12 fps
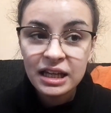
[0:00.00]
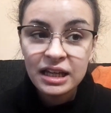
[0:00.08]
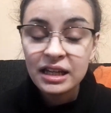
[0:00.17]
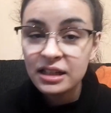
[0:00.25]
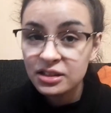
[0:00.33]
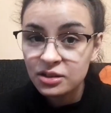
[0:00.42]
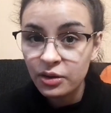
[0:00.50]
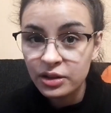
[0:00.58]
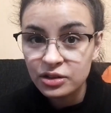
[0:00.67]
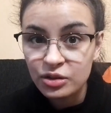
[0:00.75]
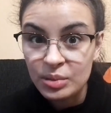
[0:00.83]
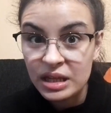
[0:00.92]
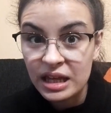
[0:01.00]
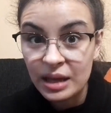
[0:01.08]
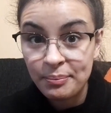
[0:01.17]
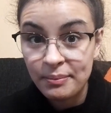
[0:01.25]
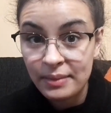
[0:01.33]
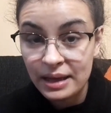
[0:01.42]
it's going to be a
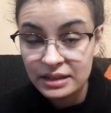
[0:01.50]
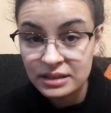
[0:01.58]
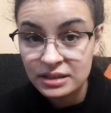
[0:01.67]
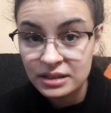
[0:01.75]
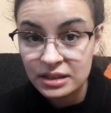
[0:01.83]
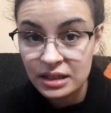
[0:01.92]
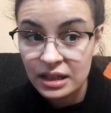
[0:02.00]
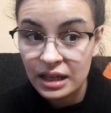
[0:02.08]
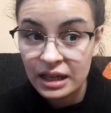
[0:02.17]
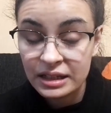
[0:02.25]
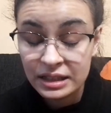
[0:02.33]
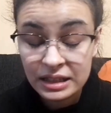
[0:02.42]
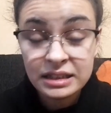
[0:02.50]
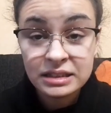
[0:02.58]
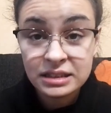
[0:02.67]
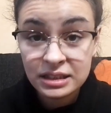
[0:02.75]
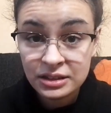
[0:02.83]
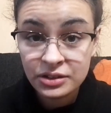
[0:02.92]
mess, at
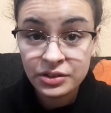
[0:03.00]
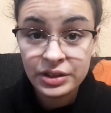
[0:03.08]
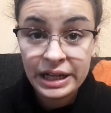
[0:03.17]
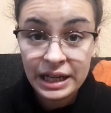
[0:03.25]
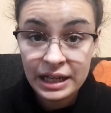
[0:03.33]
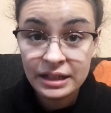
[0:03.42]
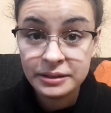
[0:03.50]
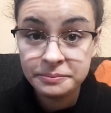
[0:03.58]
least in your head.